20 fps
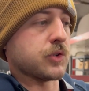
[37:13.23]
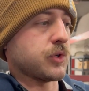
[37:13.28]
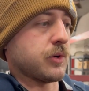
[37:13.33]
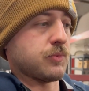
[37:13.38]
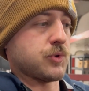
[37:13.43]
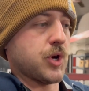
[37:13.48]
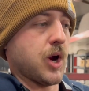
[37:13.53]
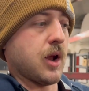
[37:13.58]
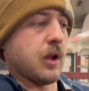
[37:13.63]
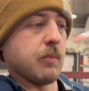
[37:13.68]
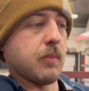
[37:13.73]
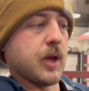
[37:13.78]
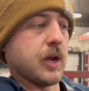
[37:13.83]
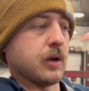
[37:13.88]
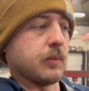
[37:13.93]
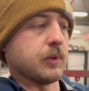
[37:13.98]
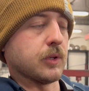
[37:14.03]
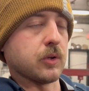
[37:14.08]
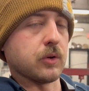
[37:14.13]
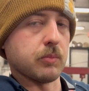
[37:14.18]
so I'm trying to make
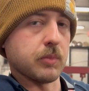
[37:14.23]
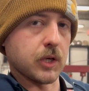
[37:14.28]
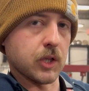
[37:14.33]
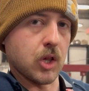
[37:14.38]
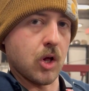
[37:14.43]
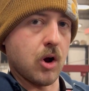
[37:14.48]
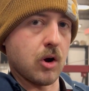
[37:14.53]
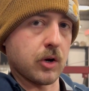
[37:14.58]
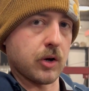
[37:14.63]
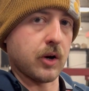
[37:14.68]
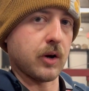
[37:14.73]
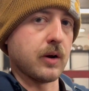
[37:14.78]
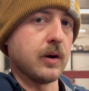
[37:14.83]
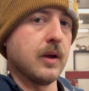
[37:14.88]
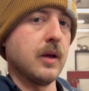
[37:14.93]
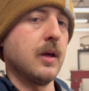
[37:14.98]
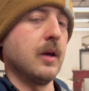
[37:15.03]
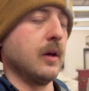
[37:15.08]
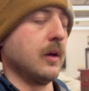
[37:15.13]
them a little bit longer.